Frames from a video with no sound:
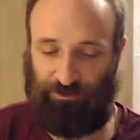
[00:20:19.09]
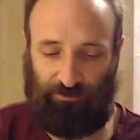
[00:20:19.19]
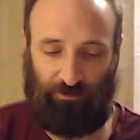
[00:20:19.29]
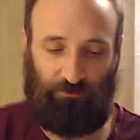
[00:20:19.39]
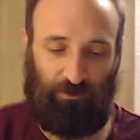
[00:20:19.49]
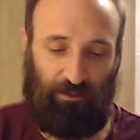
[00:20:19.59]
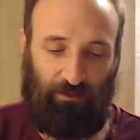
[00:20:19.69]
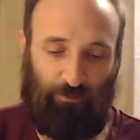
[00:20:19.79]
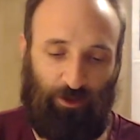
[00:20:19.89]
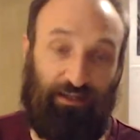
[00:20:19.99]
So
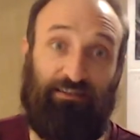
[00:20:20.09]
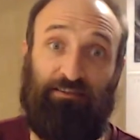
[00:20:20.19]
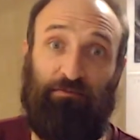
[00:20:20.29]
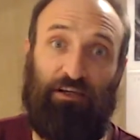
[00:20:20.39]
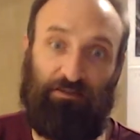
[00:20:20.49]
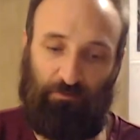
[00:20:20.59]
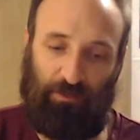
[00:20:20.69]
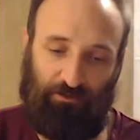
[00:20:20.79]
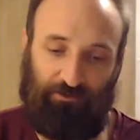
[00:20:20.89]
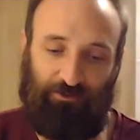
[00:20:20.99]
practice makes
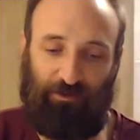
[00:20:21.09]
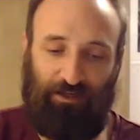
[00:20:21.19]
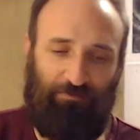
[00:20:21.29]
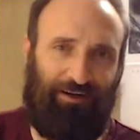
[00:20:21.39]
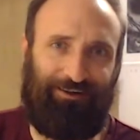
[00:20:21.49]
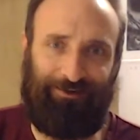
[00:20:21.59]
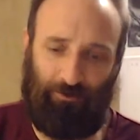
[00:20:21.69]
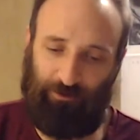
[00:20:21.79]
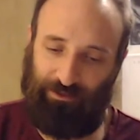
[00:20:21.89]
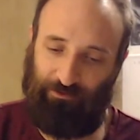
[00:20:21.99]
better, so keep on
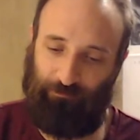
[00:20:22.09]
going.